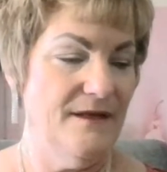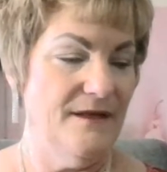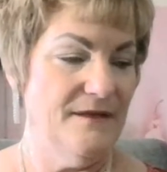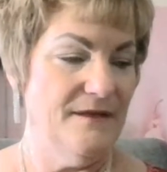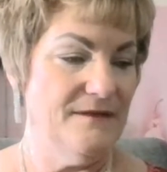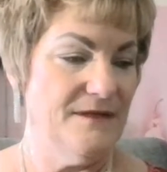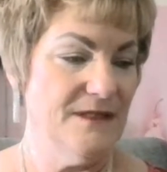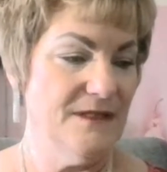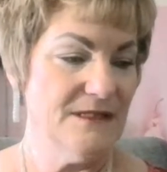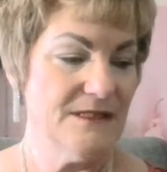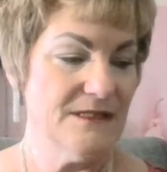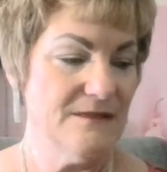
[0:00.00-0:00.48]

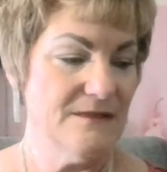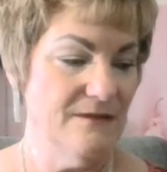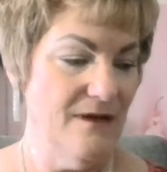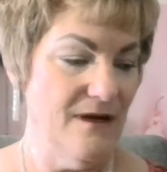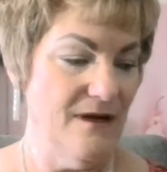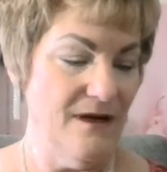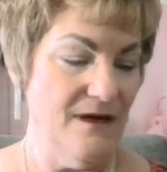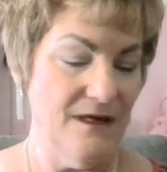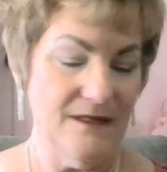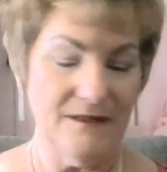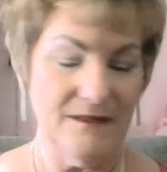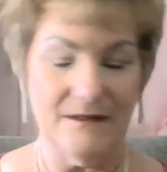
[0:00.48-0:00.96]
This
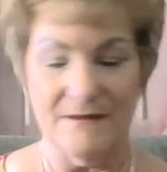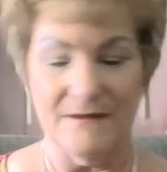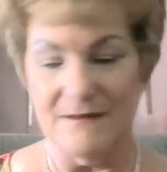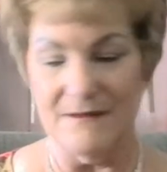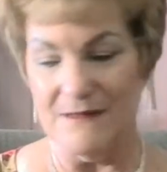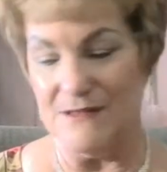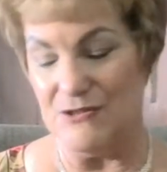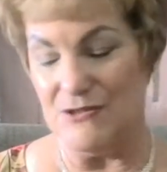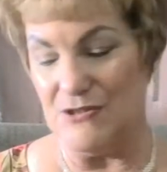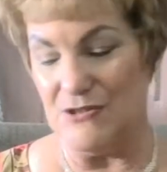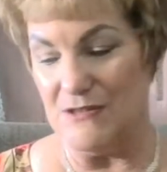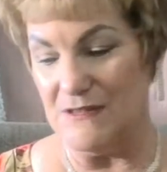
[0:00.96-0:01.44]
lot
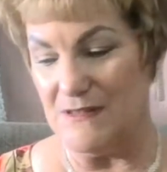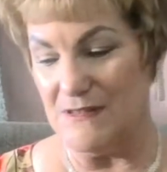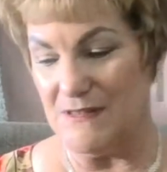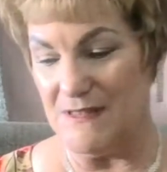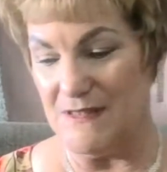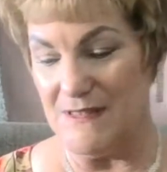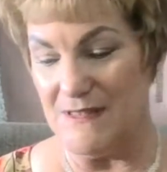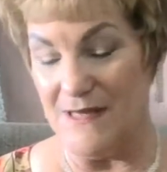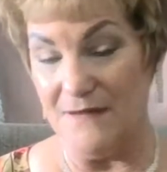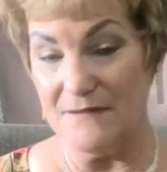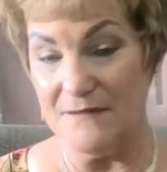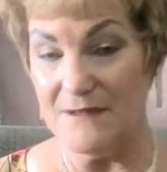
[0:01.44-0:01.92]
is just
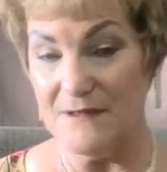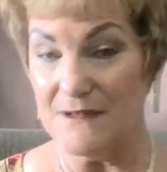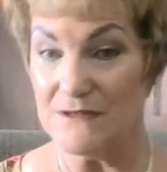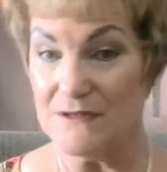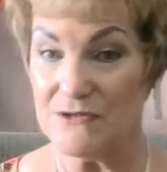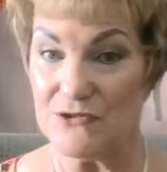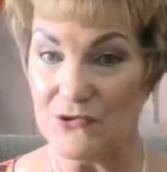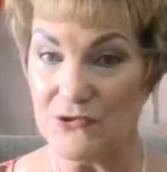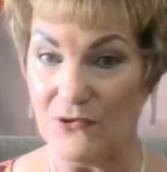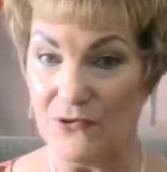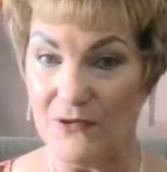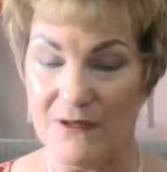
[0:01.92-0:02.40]
nothing
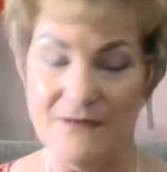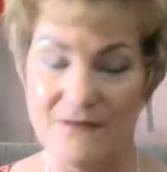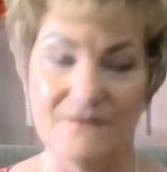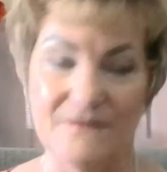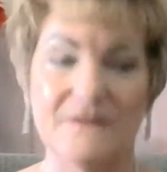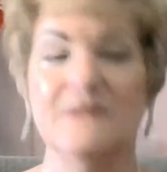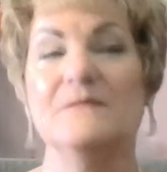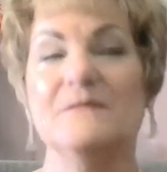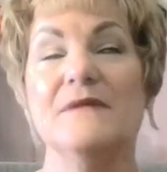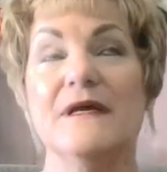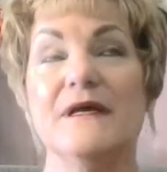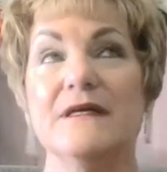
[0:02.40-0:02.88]
short of
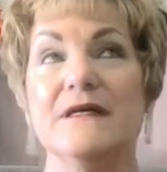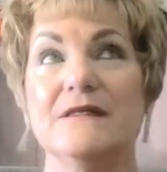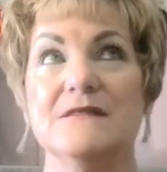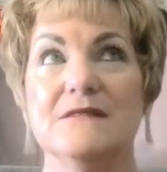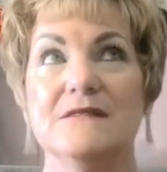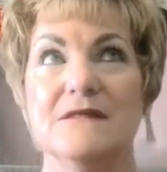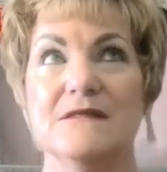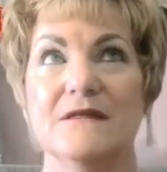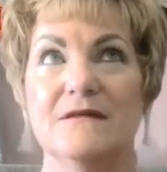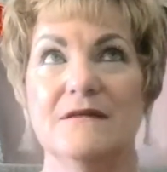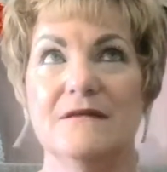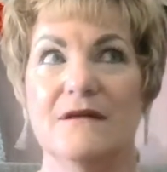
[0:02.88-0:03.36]
an
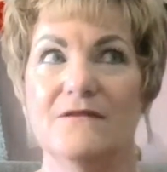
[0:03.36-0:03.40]
amazing.